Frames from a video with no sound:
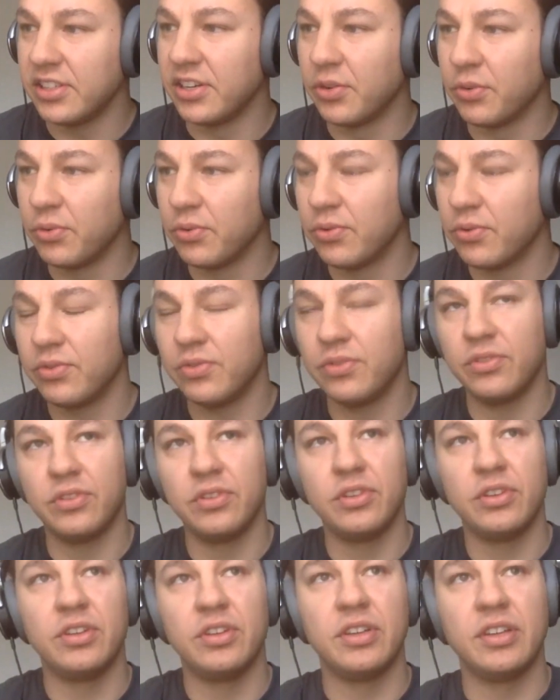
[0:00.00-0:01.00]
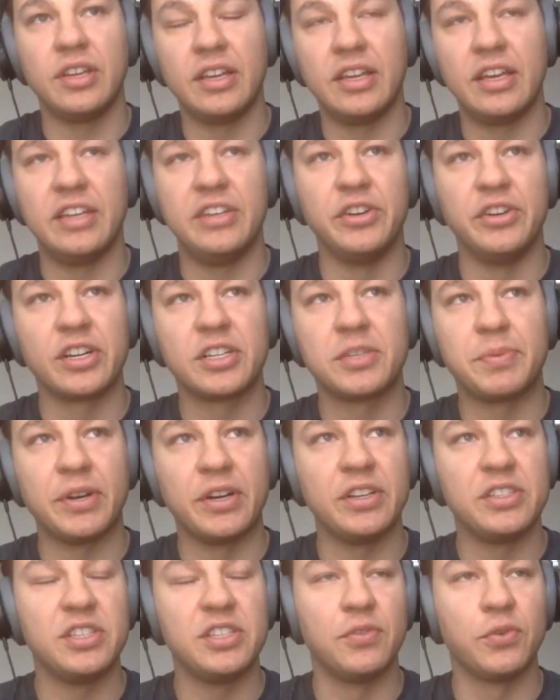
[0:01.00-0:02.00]
In your
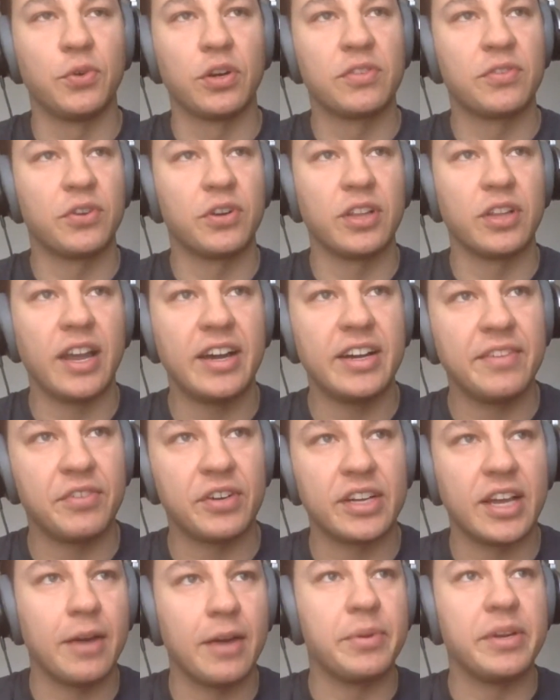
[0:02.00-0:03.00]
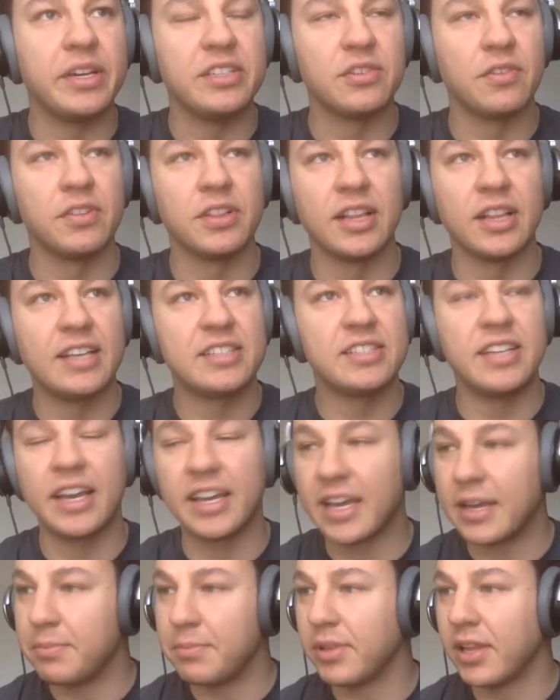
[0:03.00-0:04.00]
experience, you've worked for a lot of different companies over the last
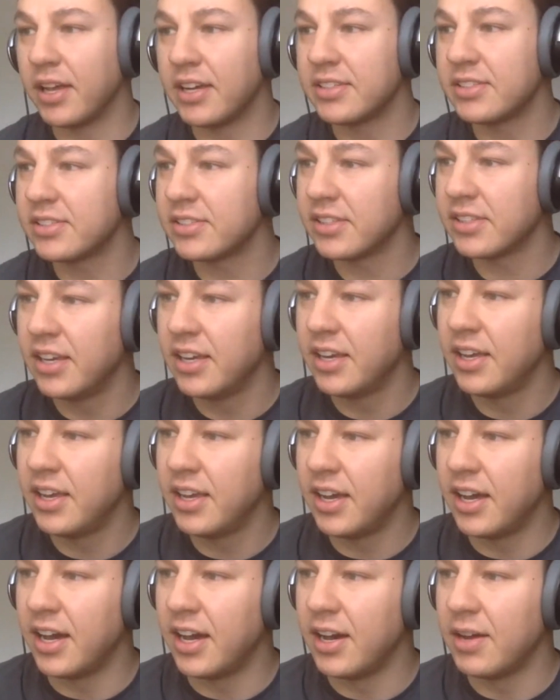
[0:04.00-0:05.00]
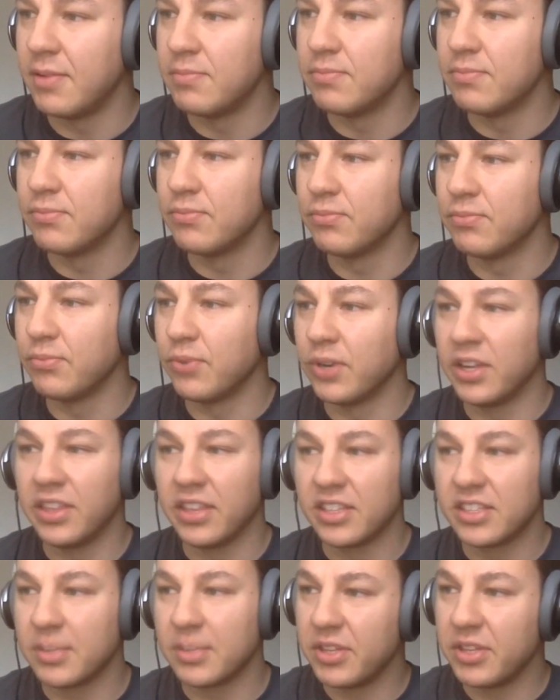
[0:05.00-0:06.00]
decade plus. What do you
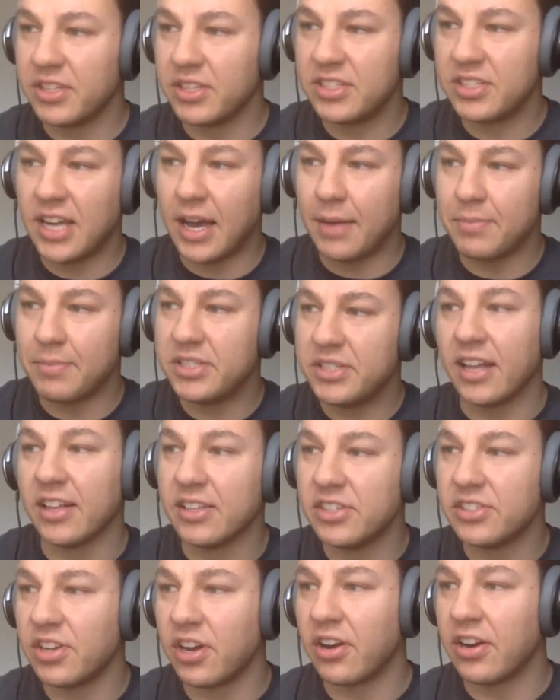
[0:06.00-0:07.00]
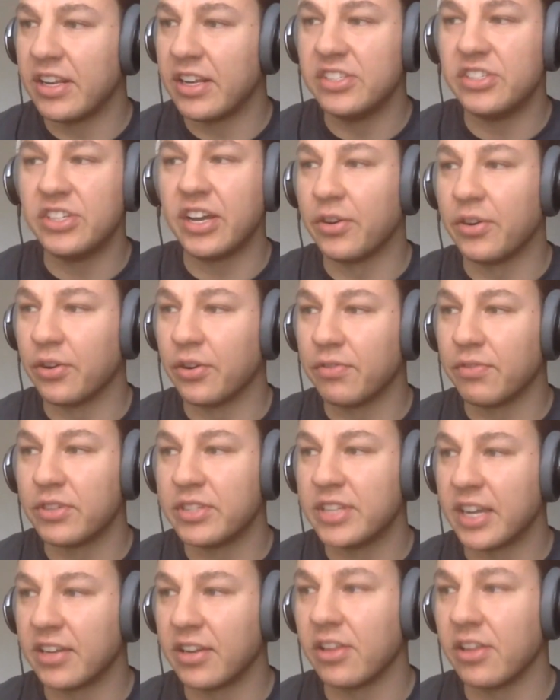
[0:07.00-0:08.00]
think some of the top challenges are in general for
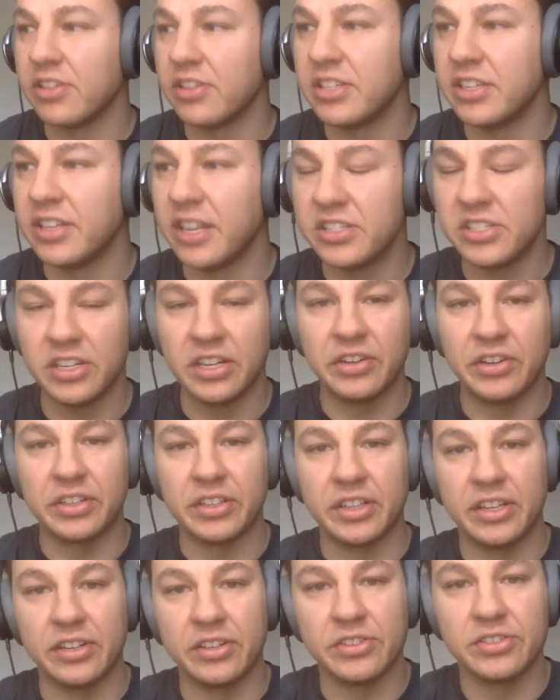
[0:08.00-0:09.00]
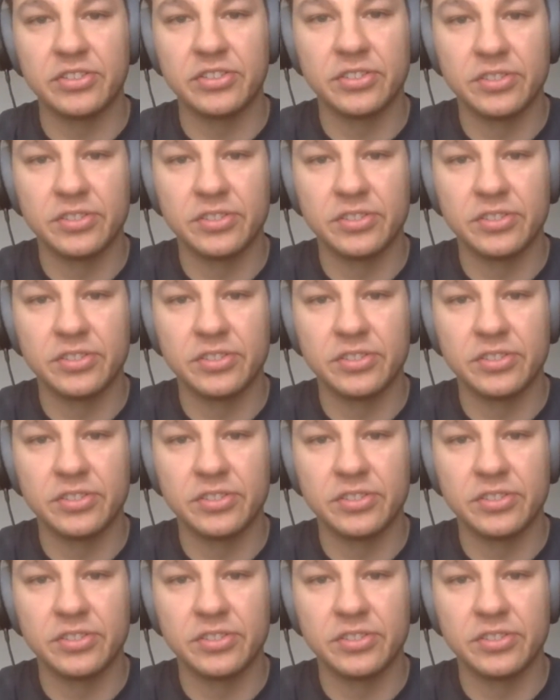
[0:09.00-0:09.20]
technology and engineering leaders?